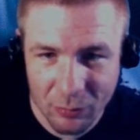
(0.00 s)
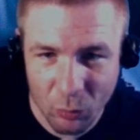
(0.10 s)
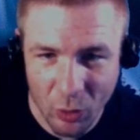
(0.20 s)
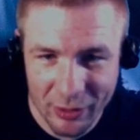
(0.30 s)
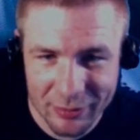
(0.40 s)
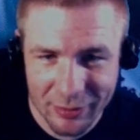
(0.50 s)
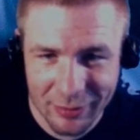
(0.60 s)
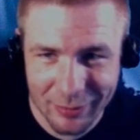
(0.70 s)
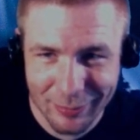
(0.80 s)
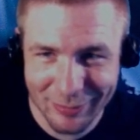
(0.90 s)
What?
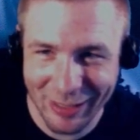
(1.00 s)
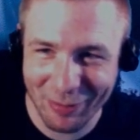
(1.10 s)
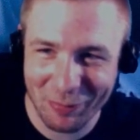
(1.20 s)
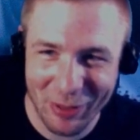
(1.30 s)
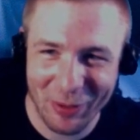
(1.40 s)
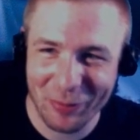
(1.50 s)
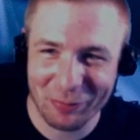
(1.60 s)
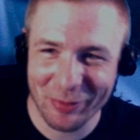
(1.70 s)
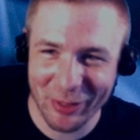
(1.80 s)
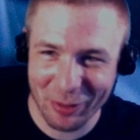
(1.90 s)
The other
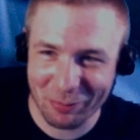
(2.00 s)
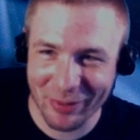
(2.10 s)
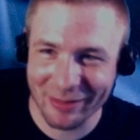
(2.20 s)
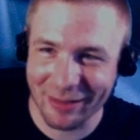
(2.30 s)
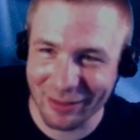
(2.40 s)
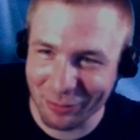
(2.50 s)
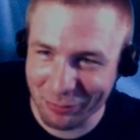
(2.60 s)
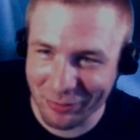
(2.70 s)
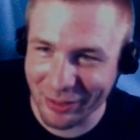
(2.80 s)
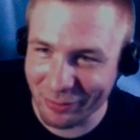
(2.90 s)
video might not go
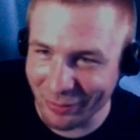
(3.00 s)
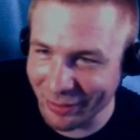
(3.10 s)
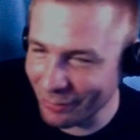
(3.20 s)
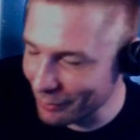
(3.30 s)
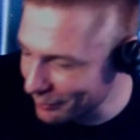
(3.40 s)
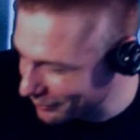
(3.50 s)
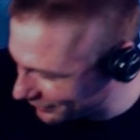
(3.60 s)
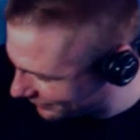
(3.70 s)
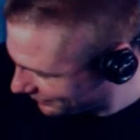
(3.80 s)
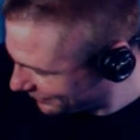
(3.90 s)
viral, I hope.
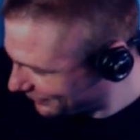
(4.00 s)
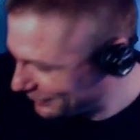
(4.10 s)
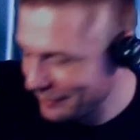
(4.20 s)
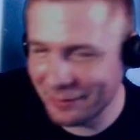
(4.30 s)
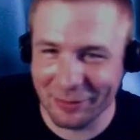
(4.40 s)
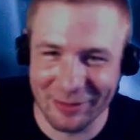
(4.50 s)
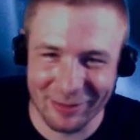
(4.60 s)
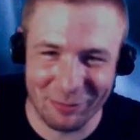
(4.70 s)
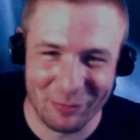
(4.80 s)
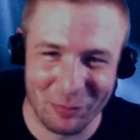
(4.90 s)

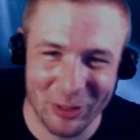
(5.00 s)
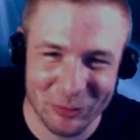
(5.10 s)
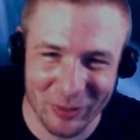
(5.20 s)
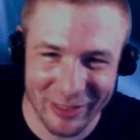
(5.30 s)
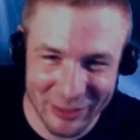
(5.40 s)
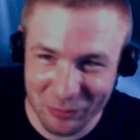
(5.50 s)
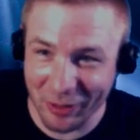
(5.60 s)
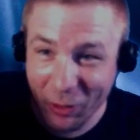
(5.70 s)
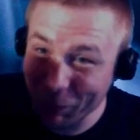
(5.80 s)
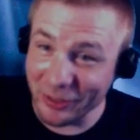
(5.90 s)
Which one? This one?
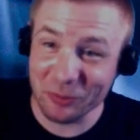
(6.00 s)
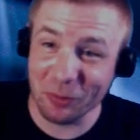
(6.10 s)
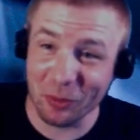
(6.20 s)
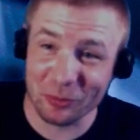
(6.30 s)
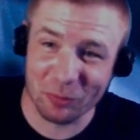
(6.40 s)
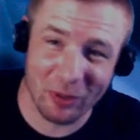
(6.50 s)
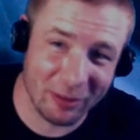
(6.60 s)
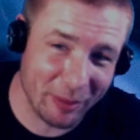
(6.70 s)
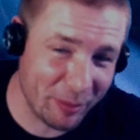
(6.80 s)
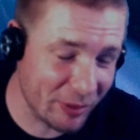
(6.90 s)
I hope this one goes
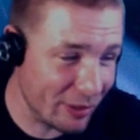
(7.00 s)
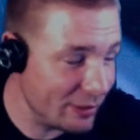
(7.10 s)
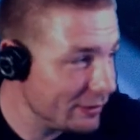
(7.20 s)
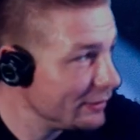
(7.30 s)
viral. Maybe not.